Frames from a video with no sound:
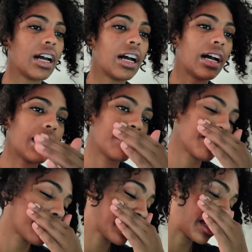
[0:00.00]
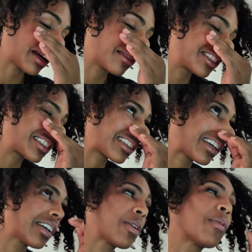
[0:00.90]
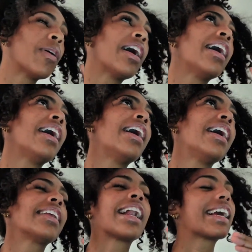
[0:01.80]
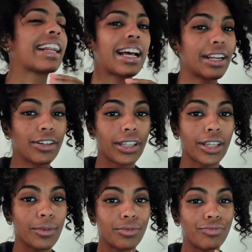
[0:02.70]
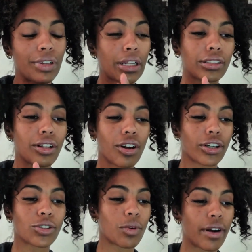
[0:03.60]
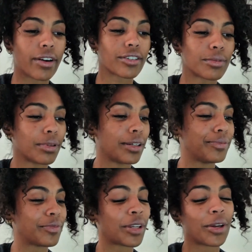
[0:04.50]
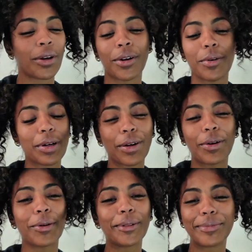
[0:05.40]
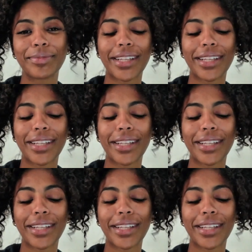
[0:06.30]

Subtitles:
And I was just like, when can I get out of here? Like, it felt like the longest 12 hours, but we're home.